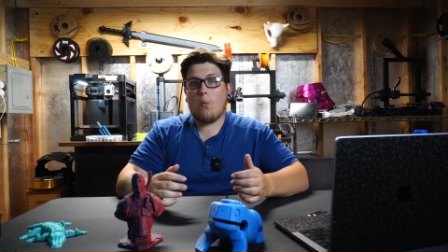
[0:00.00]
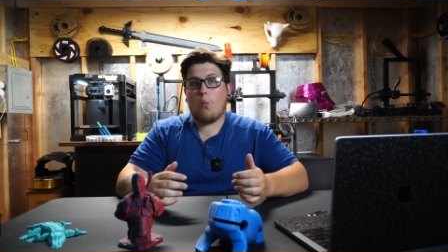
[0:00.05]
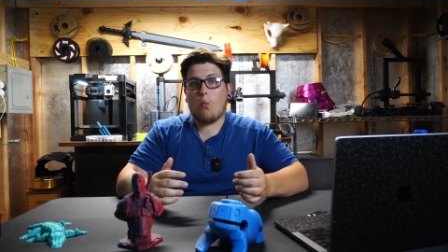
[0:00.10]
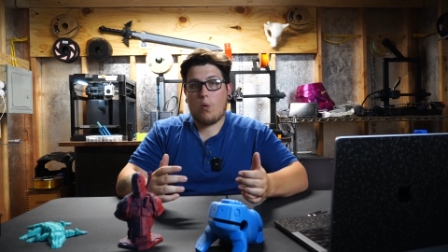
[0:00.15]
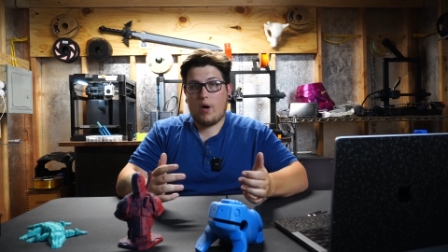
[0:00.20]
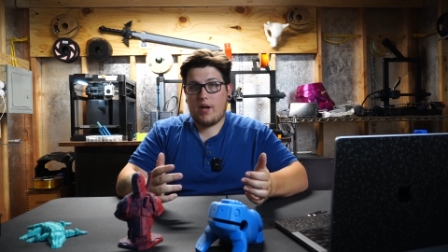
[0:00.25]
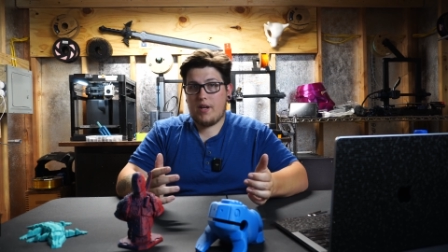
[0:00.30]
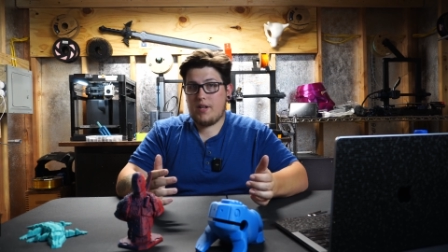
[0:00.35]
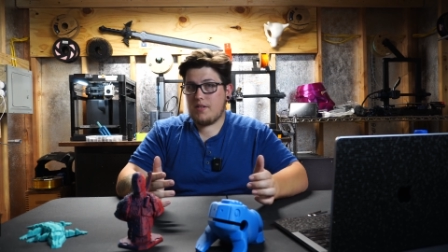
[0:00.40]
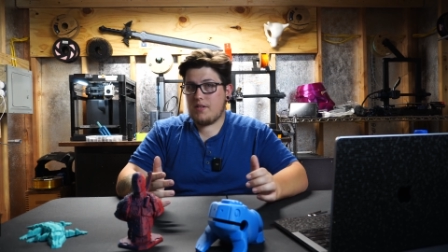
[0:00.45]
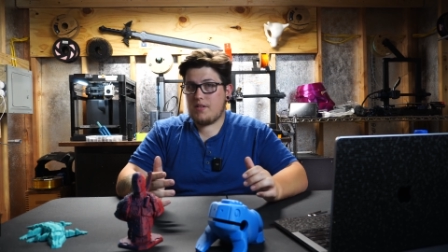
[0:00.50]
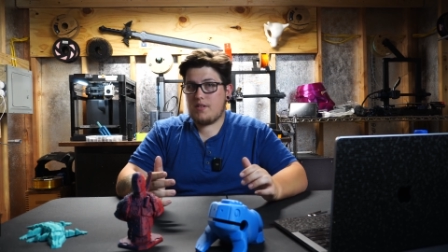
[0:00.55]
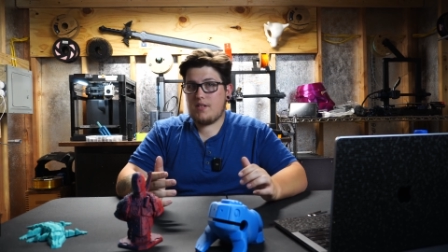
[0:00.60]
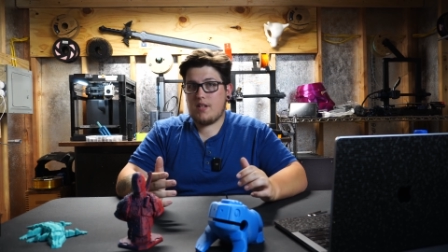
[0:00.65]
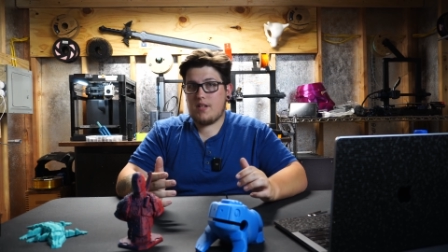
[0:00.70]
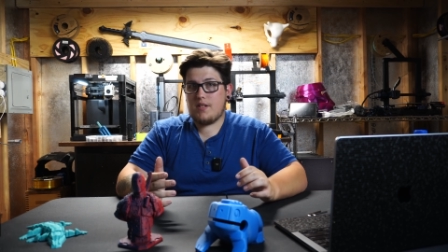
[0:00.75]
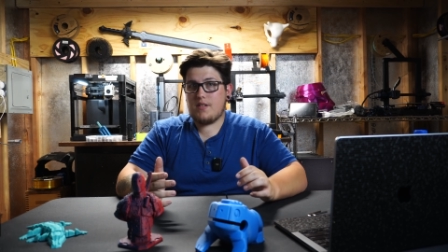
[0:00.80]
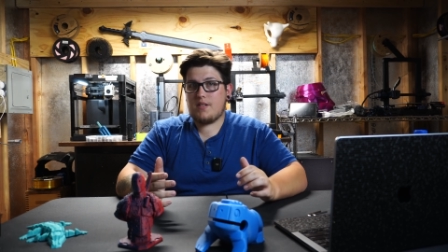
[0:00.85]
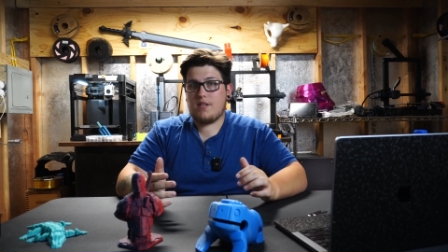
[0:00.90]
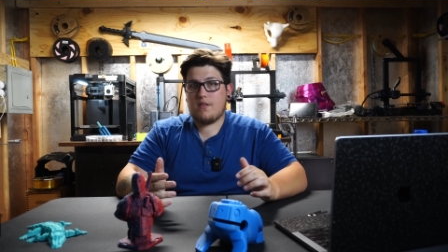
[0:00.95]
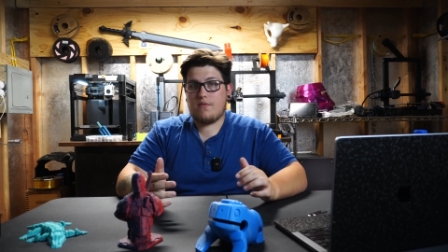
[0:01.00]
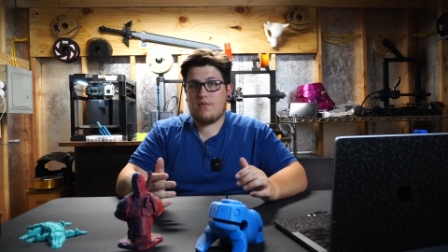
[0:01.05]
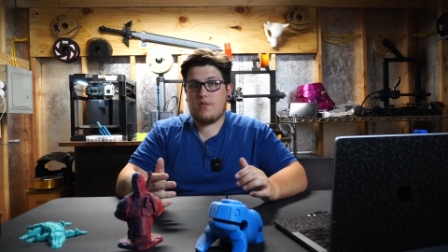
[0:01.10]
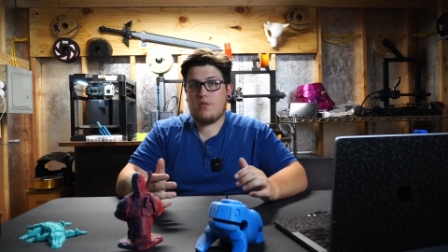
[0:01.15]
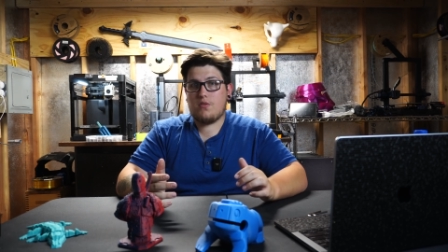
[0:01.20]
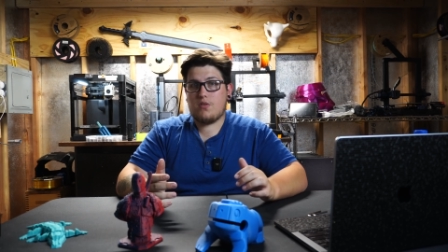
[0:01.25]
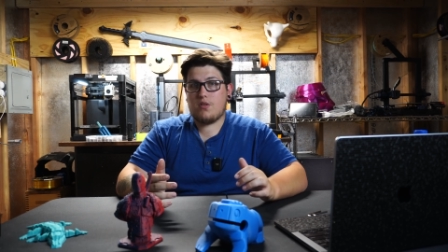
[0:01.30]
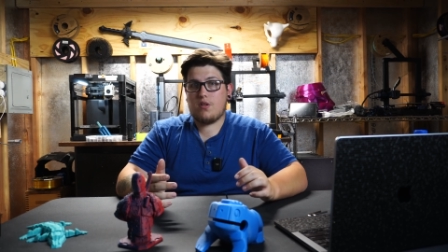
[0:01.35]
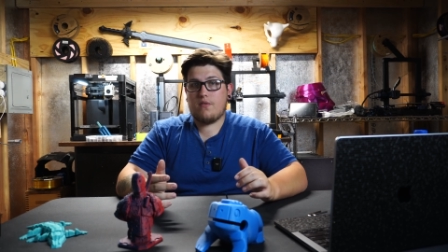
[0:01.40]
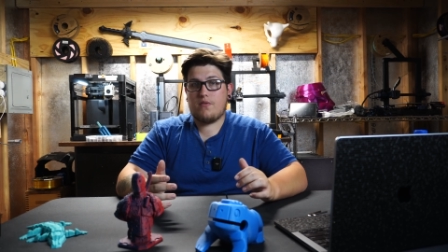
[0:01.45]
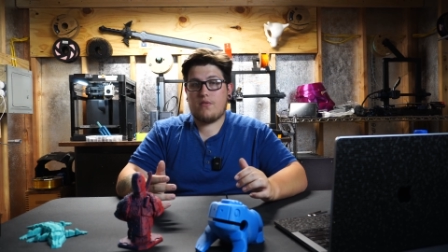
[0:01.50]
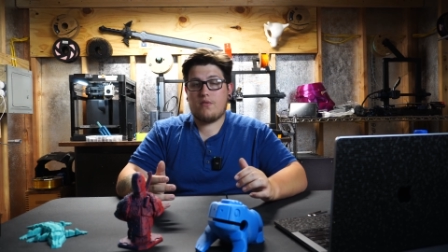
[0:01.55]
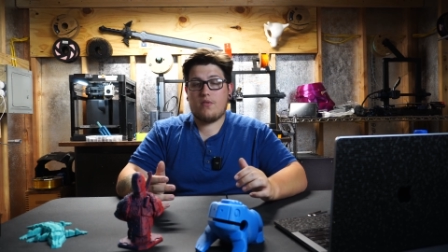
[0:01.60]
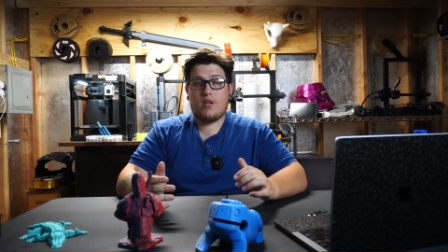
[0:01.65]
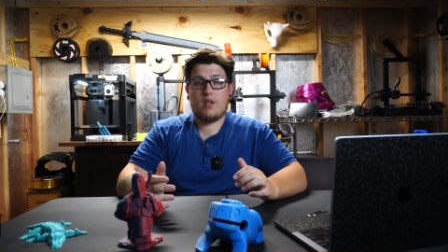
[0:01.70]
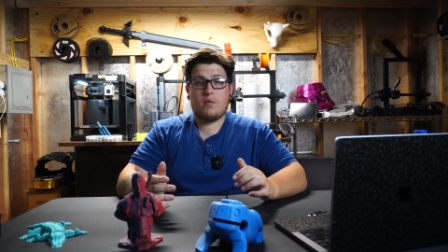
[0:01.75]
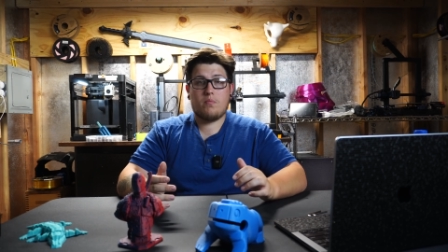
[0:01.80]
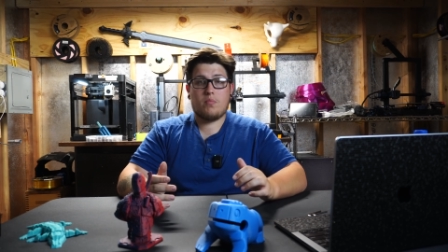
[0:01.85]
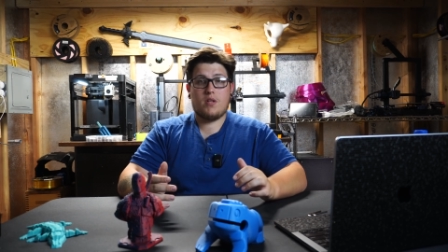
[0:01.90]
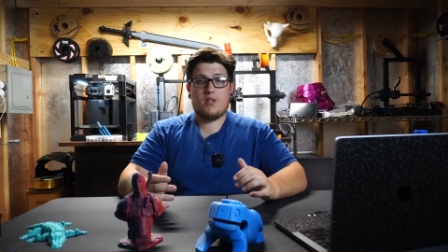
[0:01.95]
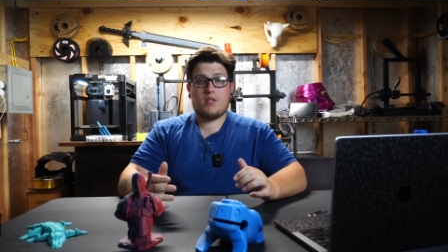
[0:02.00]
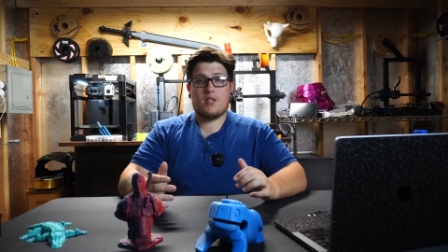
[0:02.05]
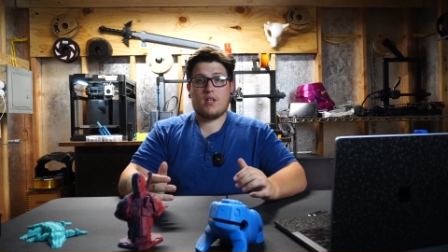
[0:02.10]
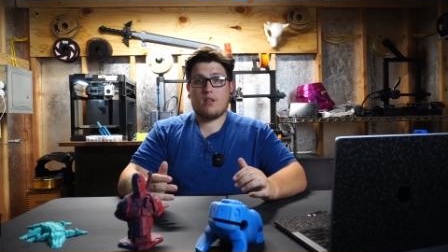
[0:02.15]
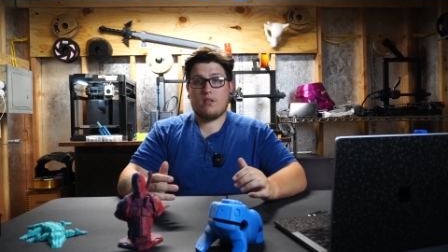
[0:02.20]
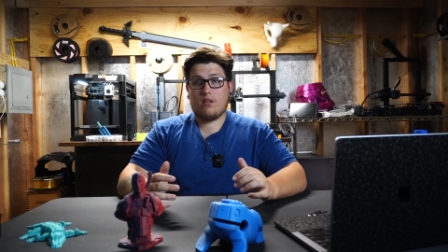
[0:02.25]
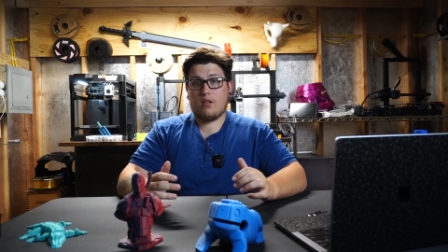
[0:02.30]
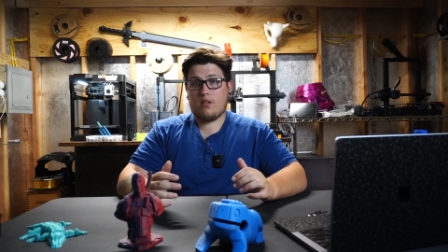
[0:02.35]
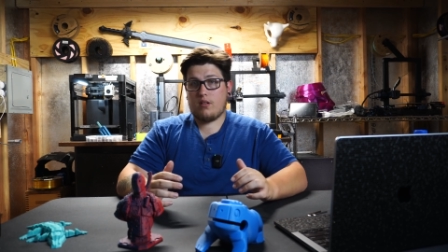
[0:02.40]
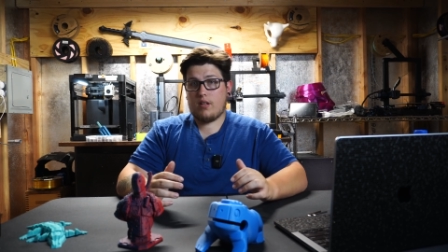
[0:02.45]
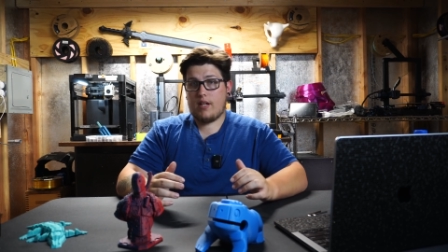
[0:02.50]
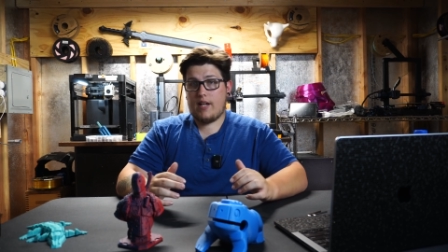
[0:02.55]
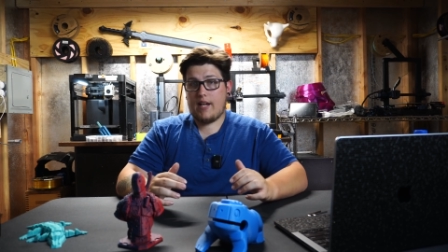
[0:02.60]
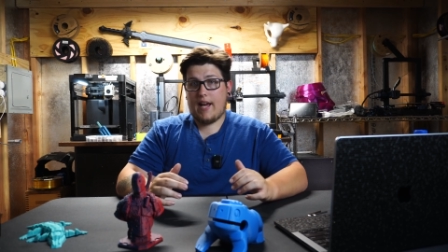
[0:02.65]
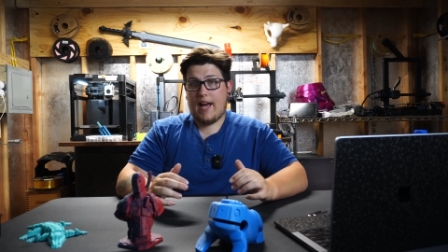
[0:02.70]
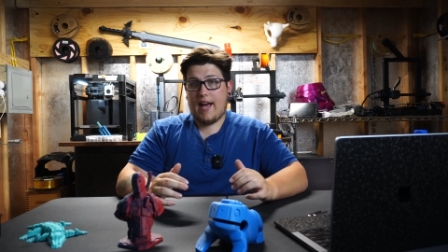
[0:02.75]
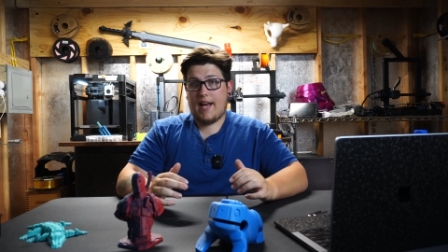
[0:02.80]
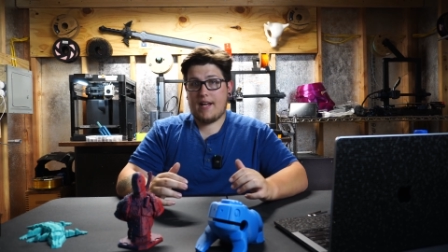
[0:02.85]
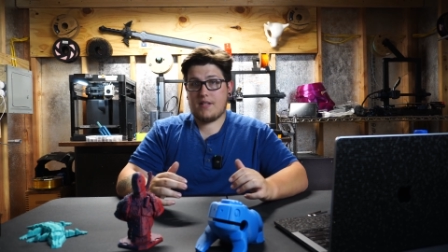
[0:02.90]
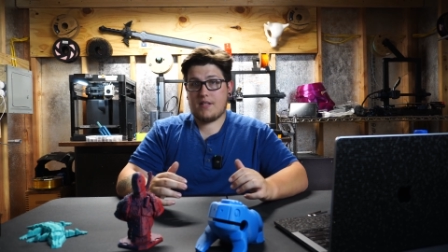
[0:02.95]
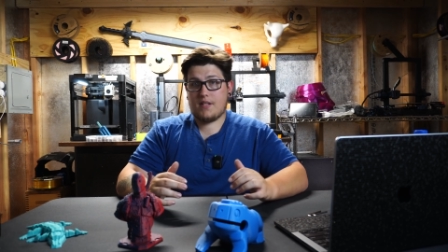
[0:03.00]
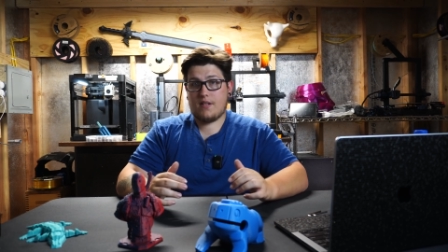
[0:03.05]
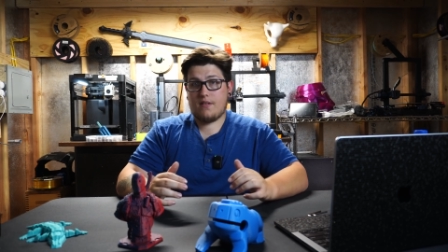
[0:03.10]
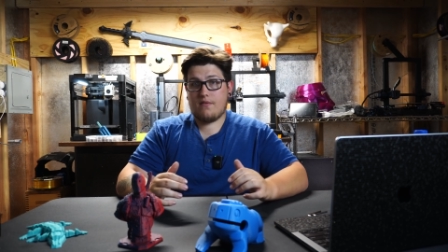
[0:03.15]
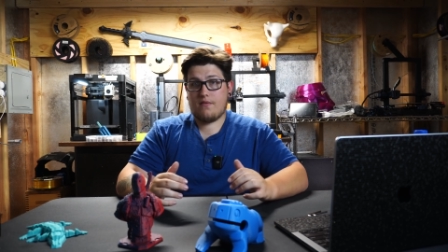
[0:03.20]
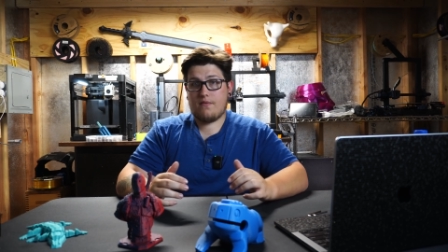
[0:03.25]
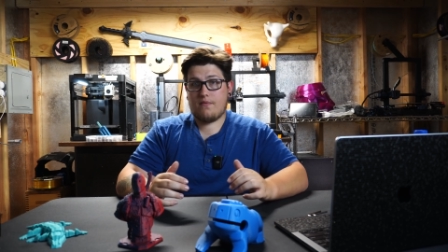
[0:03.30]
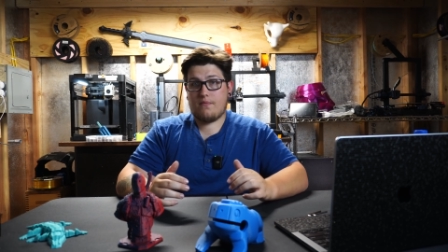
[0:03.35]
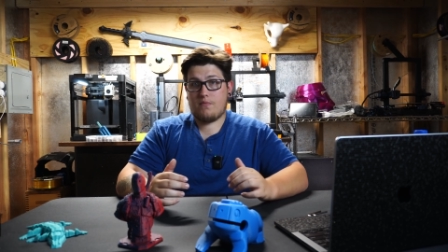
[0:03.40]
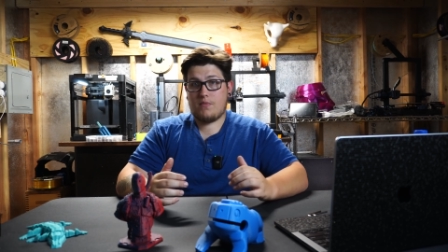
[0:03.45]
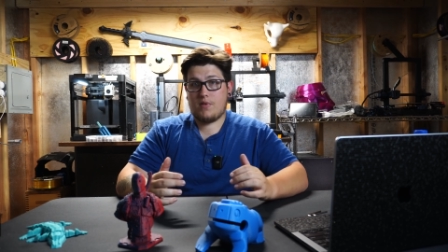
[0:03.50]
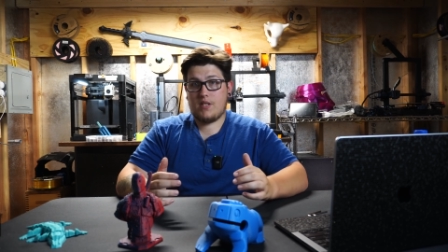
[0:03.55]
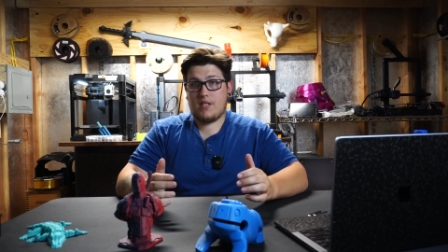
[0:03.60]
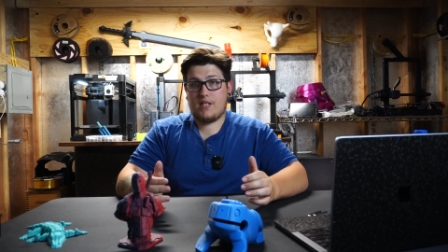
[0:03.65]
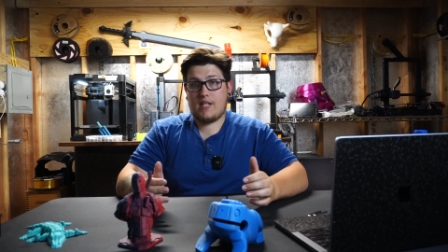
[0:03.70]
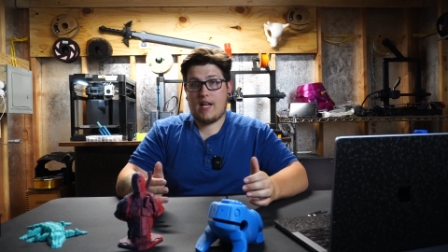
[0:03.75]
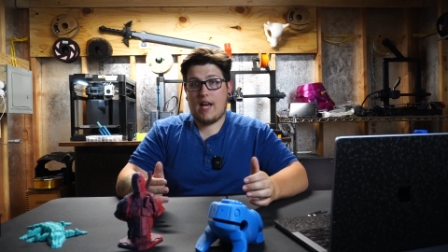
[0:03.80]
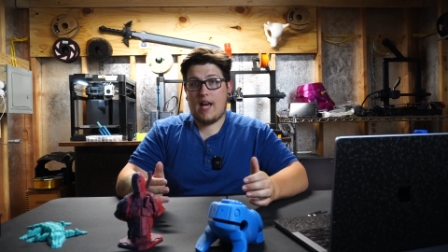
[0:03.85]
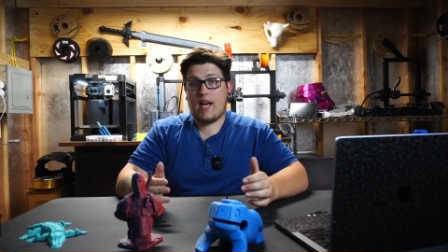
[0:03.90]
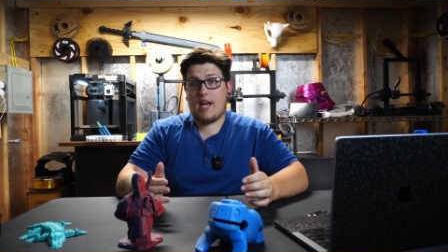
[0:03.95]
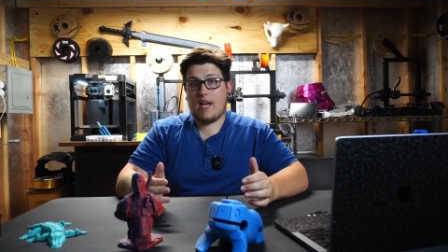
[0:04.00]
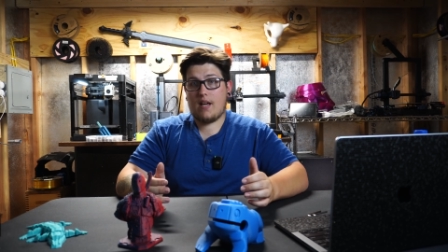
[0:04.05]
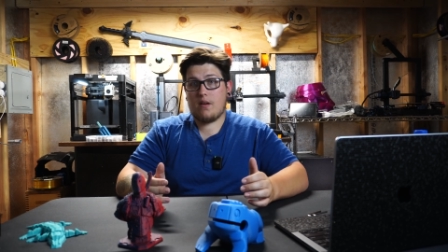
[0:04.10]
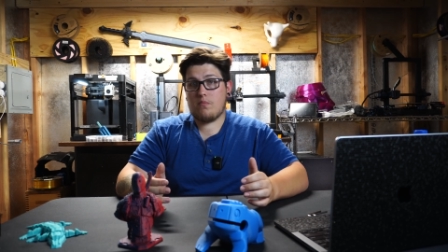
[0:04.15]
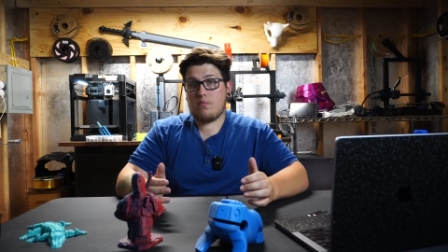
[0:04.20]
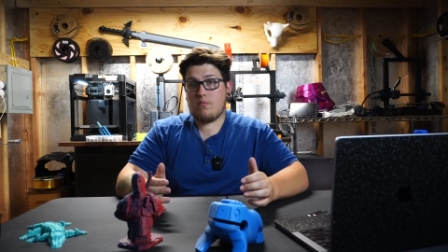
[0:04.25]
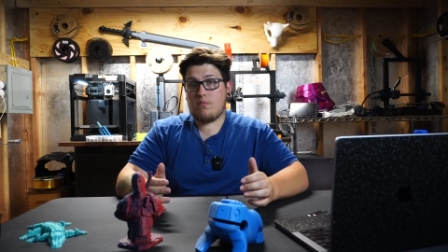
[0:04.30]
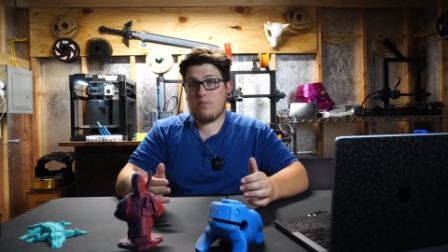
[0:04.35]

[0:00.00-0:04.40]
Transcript: what does the future of 3D printing look like as of of today,